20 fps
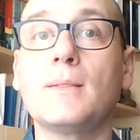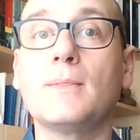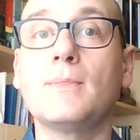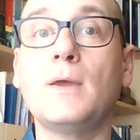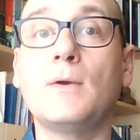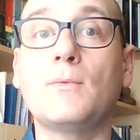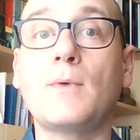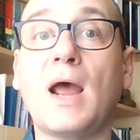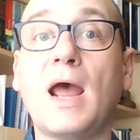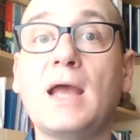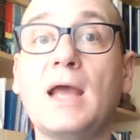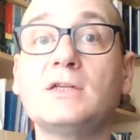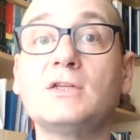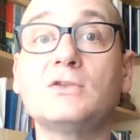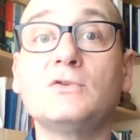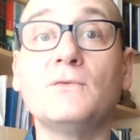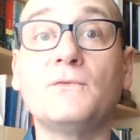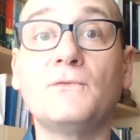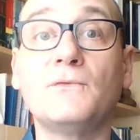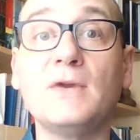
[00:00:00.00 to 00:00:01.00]
the right
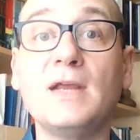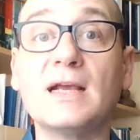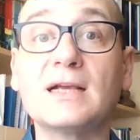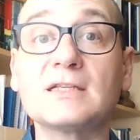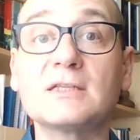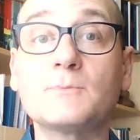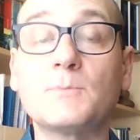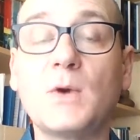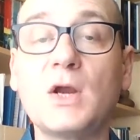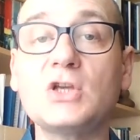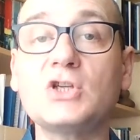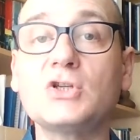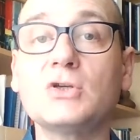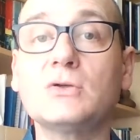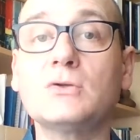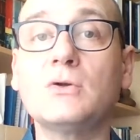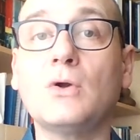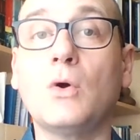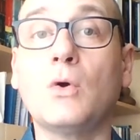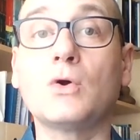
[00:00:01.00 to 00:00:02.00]
to free
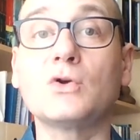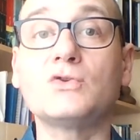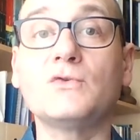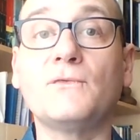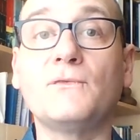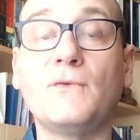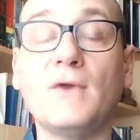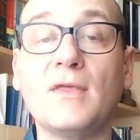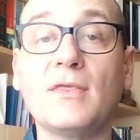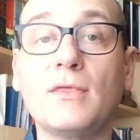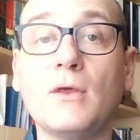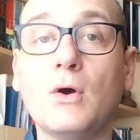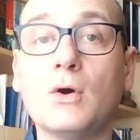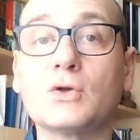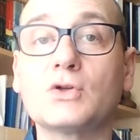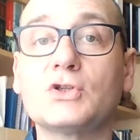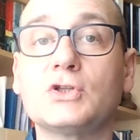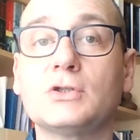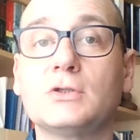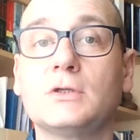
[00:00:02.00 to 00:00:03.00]
expression or to free
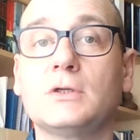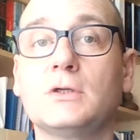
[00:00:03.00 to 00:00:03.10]
thought.